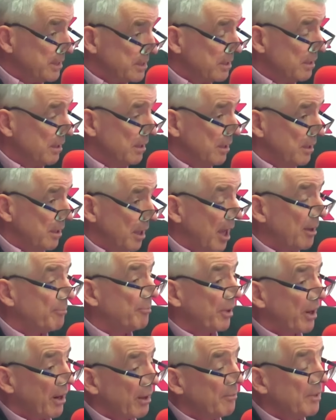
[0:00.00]
is. Uh,
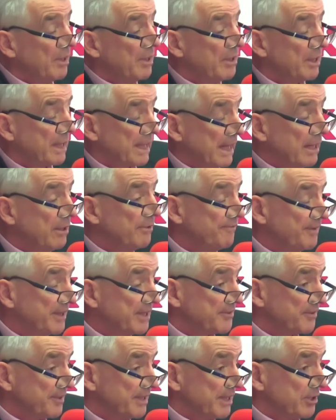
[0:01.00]
but I mean, the clear
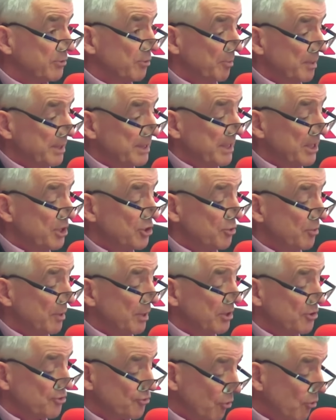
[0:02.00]
fix for this would be to issue
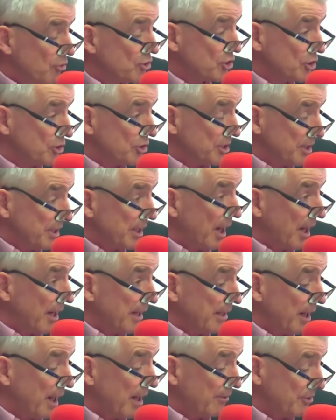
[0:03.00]
an instruction to the
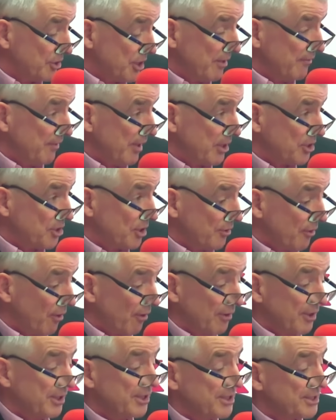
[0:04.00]
I- Irish Aviation
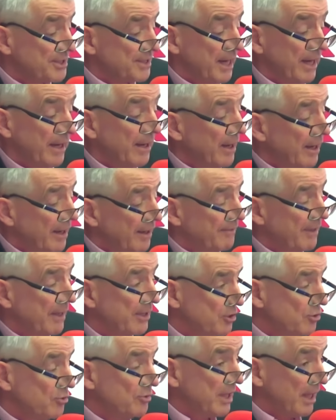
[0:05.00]
Authority to say
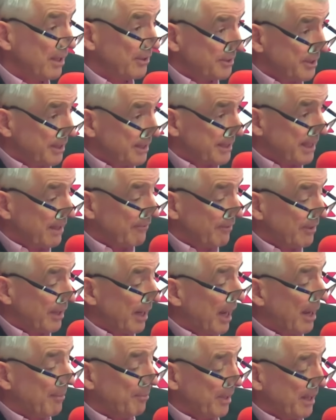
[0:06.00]
that two thousand
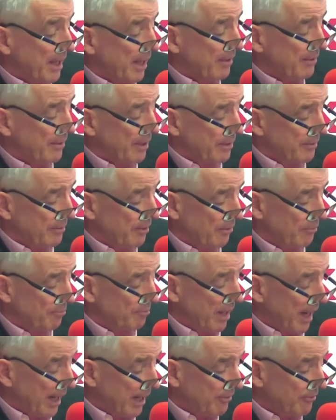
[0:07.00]
seven applica- the, the
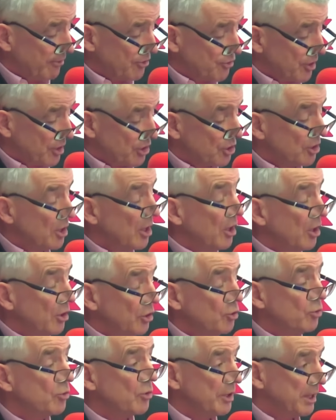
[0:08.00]
planning restriction,
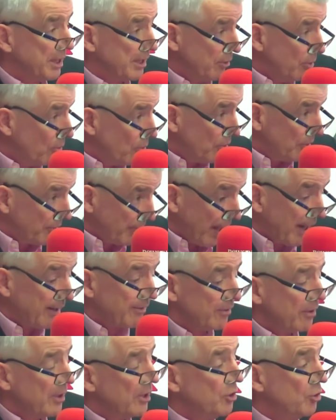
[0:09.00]
you can ignore
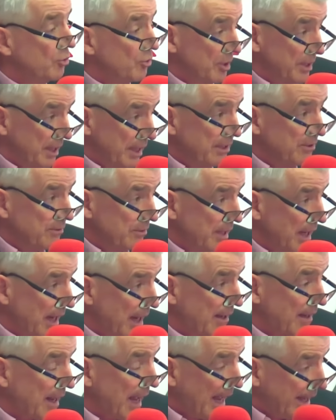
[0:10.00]
that. You can in,
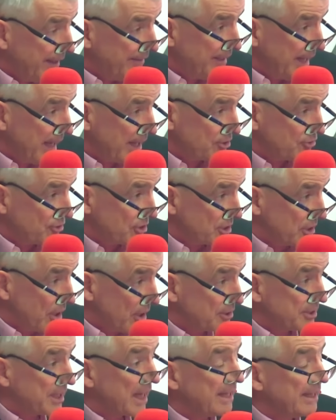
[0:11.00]
uh, add the extra
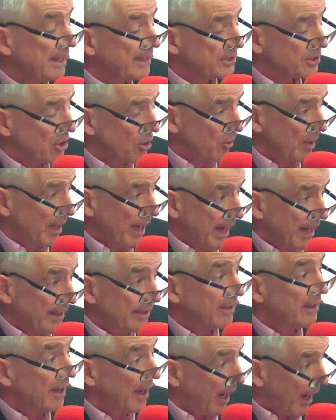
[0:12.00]
slots and let's go
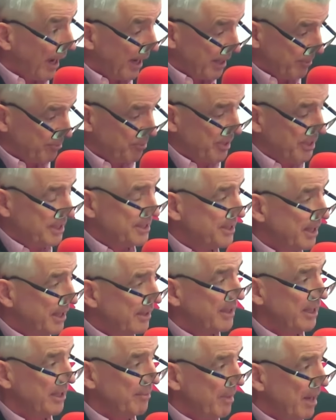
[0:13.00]
ahead. I
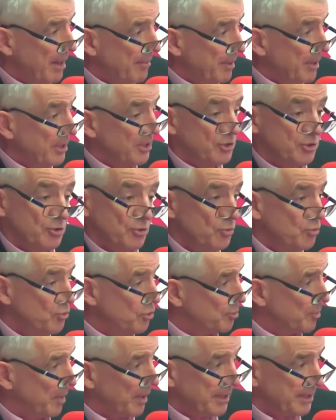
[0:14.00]
appreciate he may be
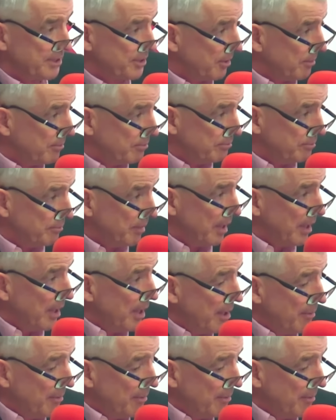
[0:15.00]
sued by some